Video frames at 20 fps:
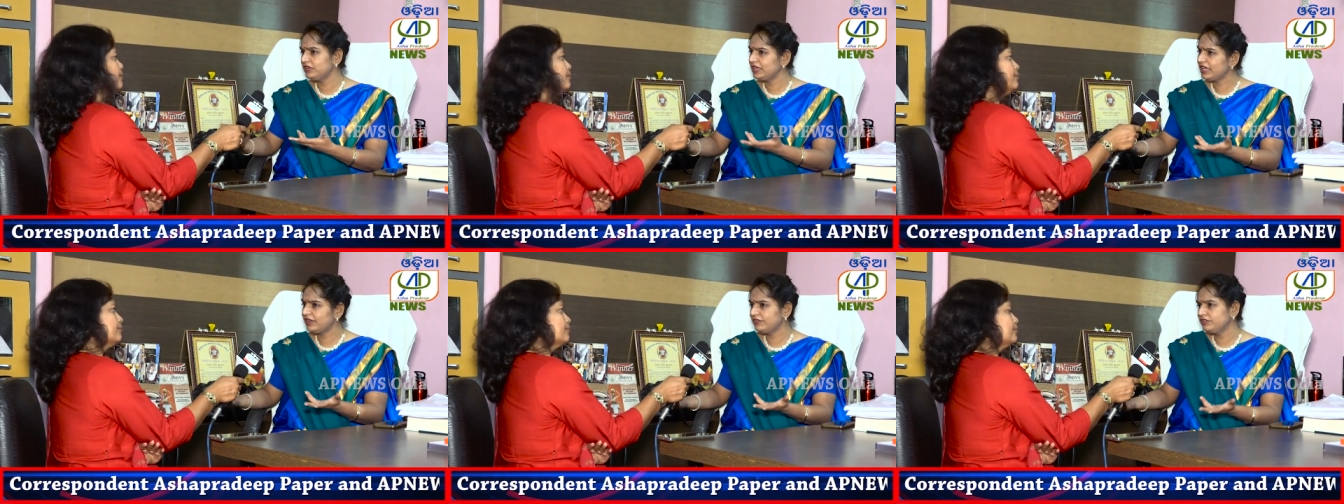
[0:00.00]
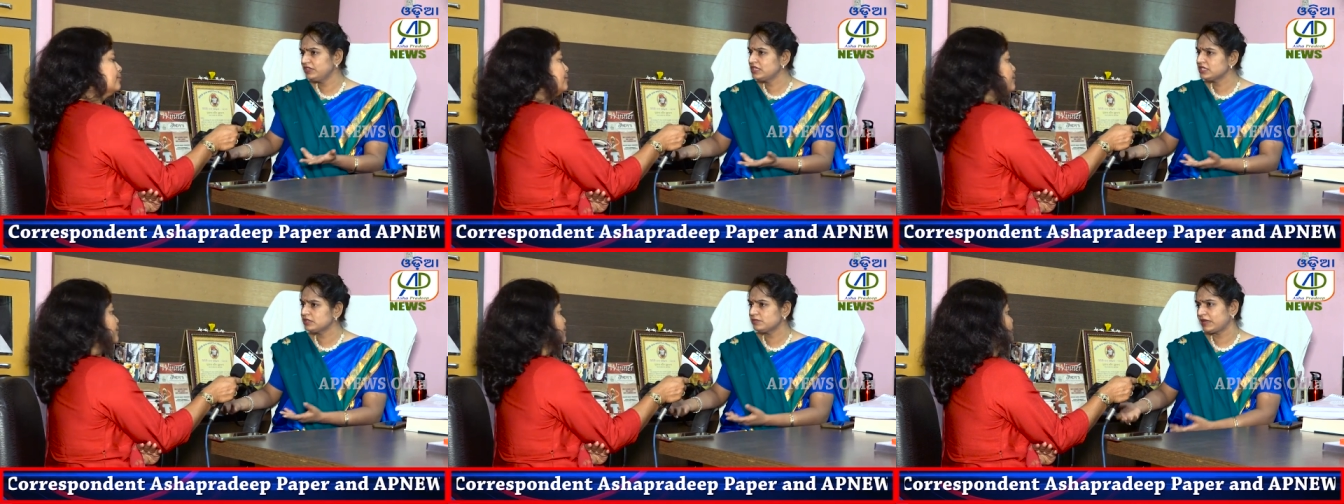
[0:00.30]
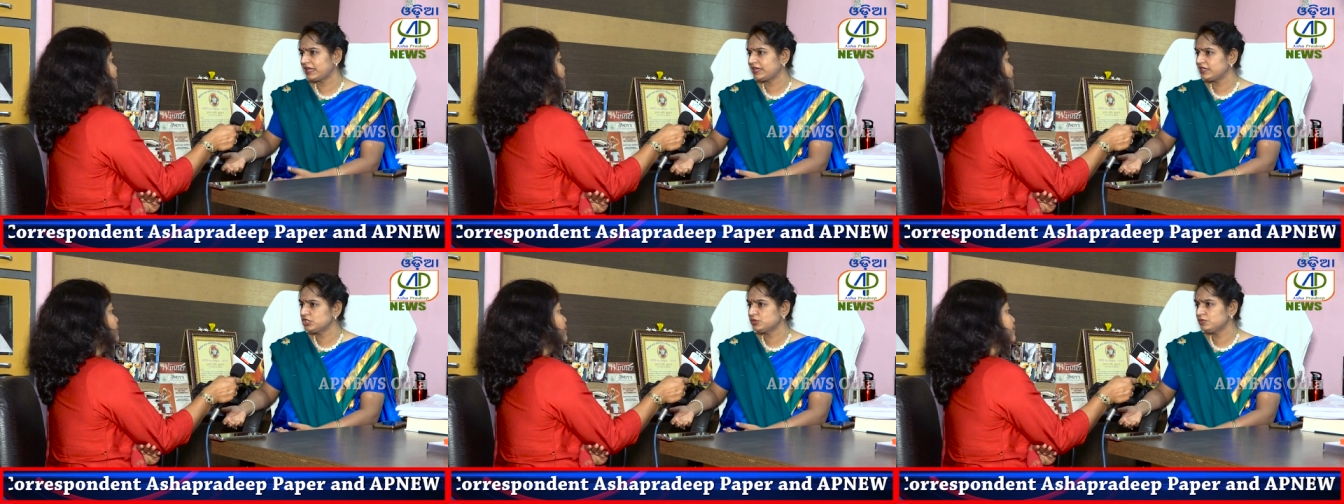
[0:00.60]
we have these
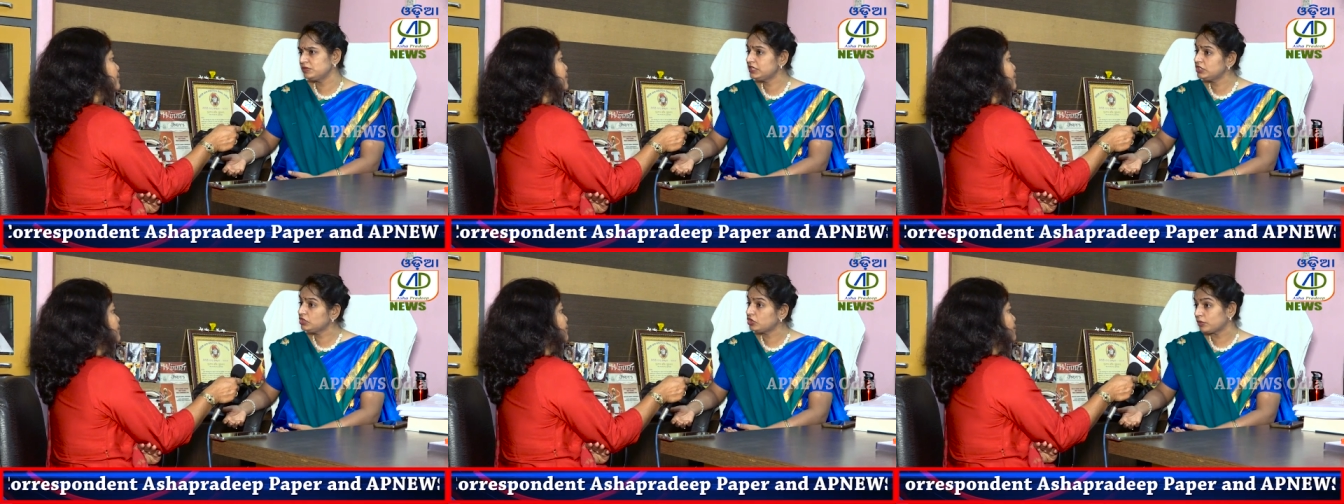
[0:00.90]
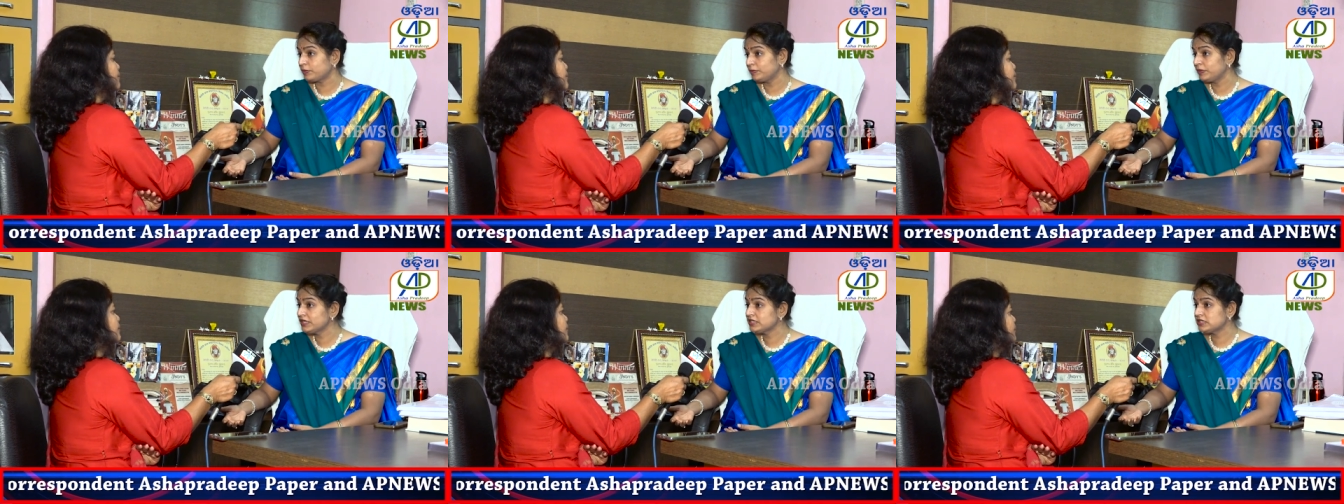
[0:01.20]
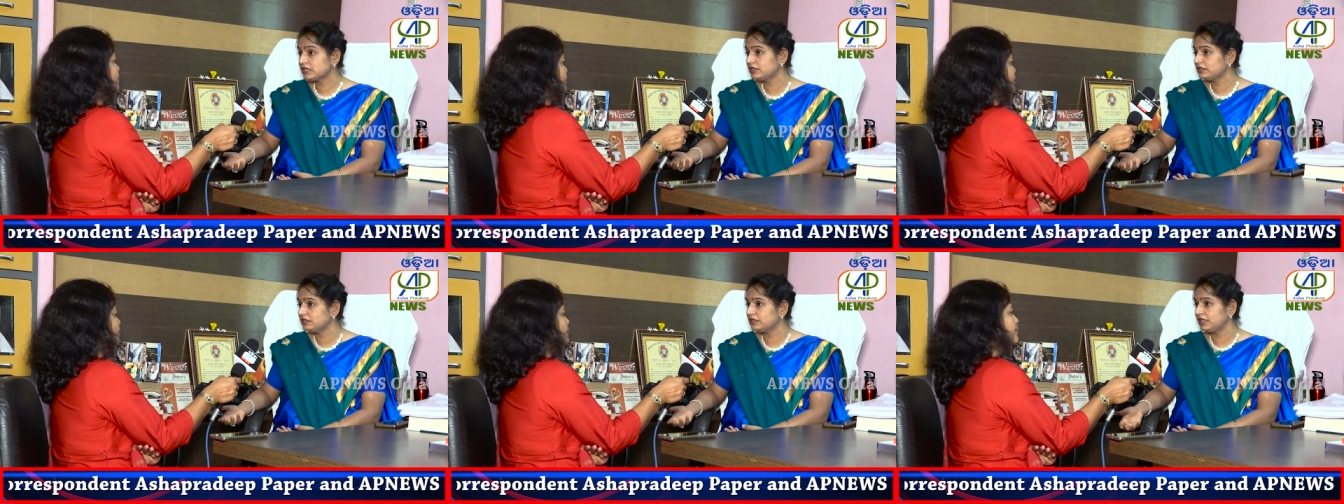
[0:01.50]
management
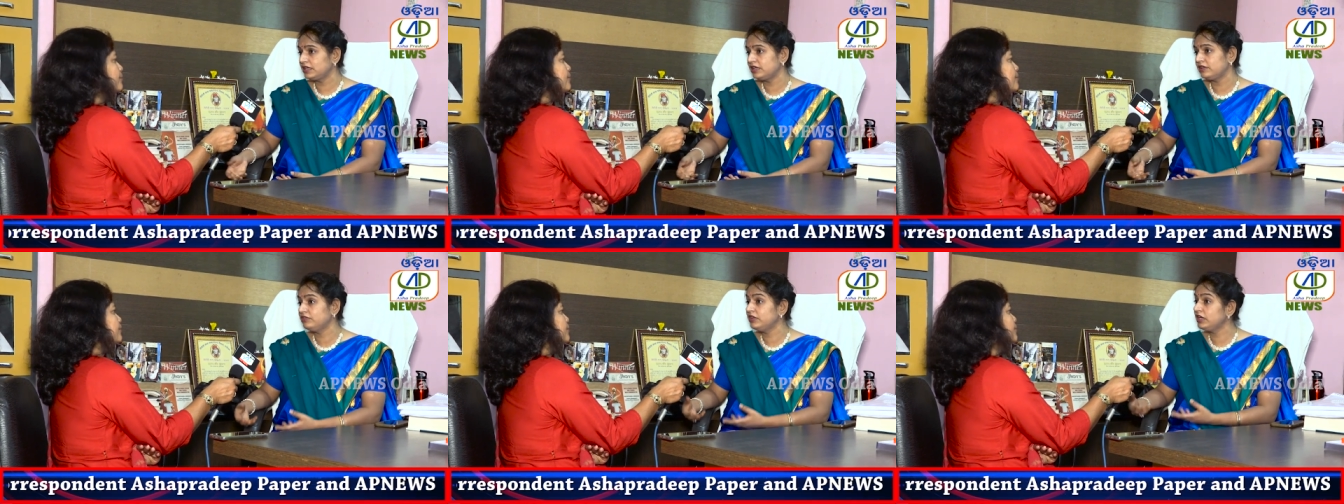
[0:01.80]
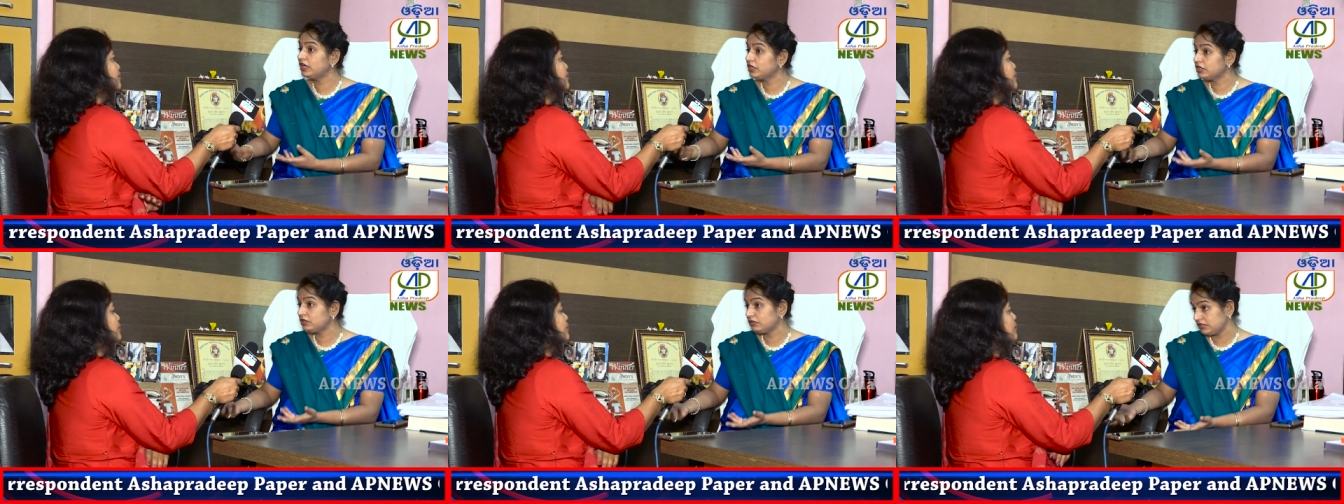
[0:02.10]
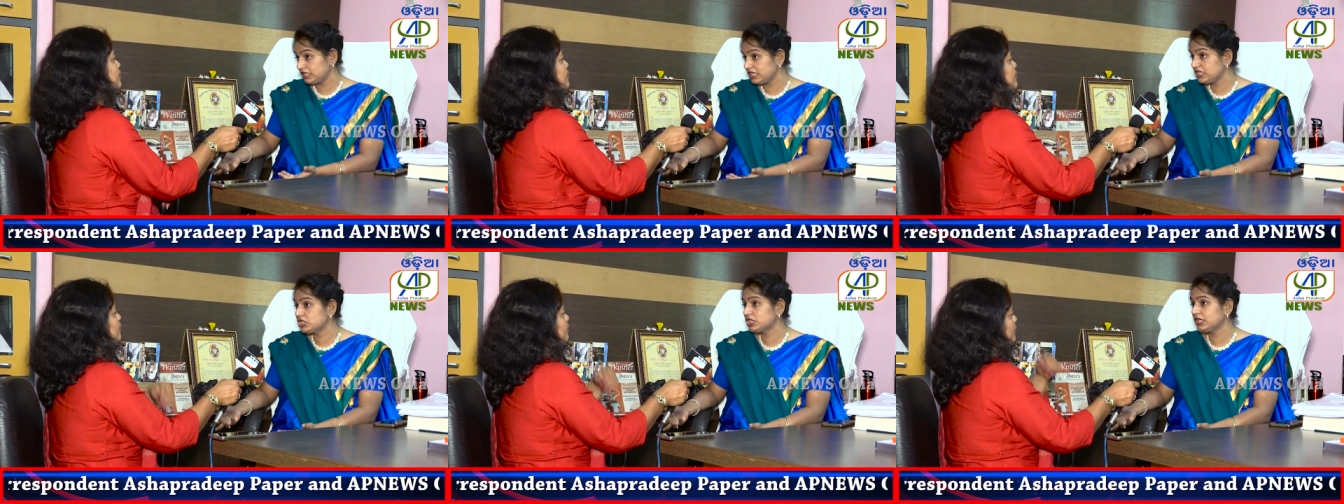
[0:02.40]
topics are there, we are
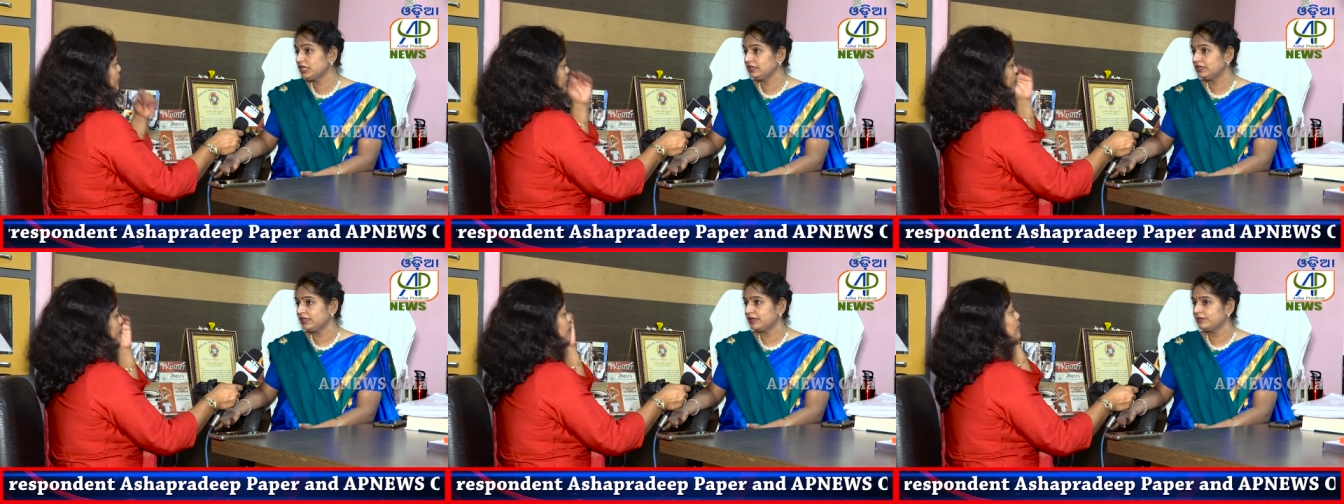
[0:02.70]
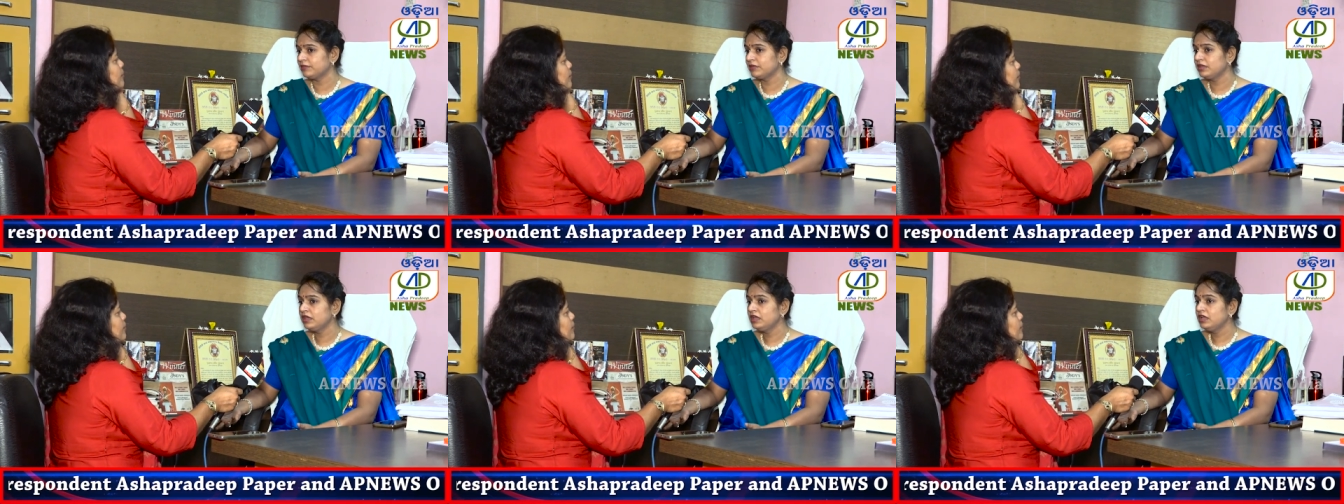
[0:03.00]
teaching them,